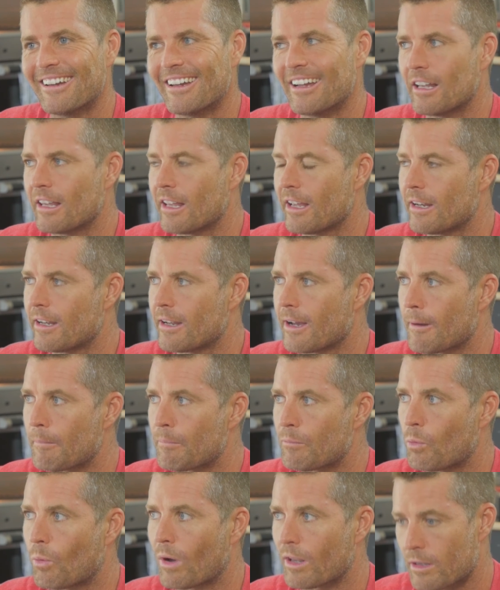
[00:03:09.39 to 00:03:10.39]
And then
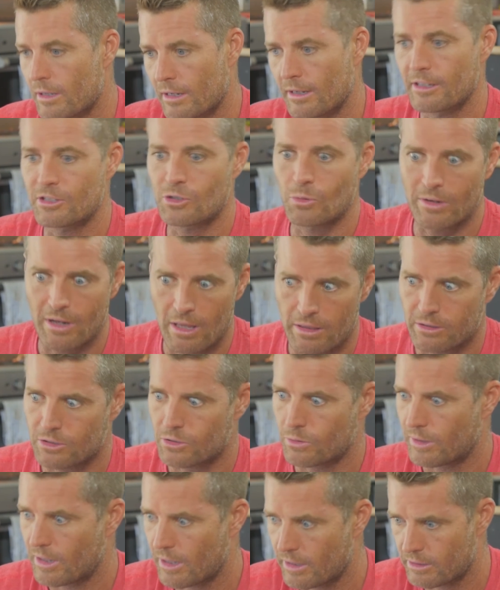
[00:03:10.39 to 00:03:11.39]
one thing led to another,
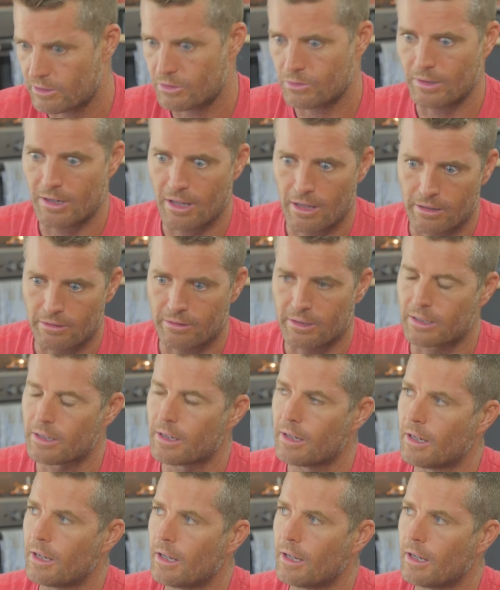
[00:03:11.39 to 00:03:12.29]
to another, to another.